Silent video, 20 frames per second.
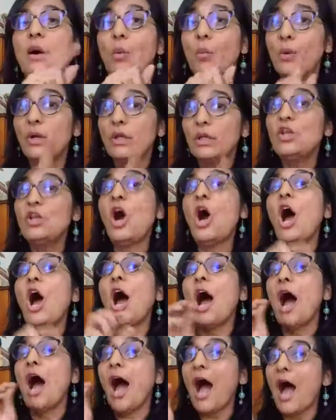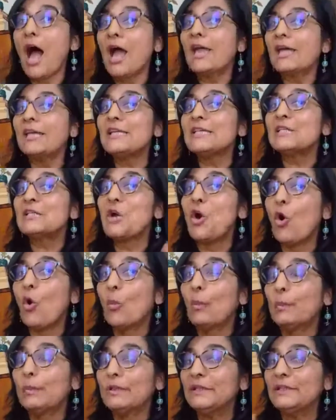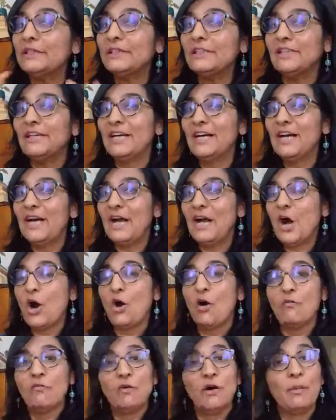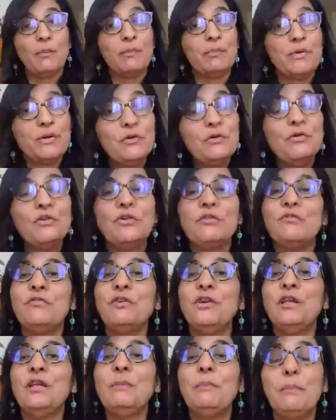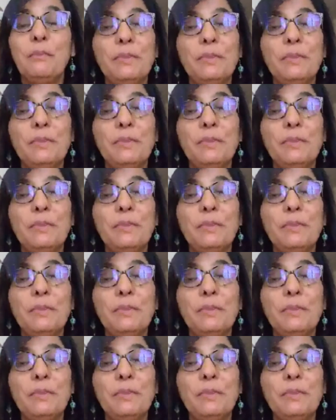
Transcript: with your eyes open of a beautiful,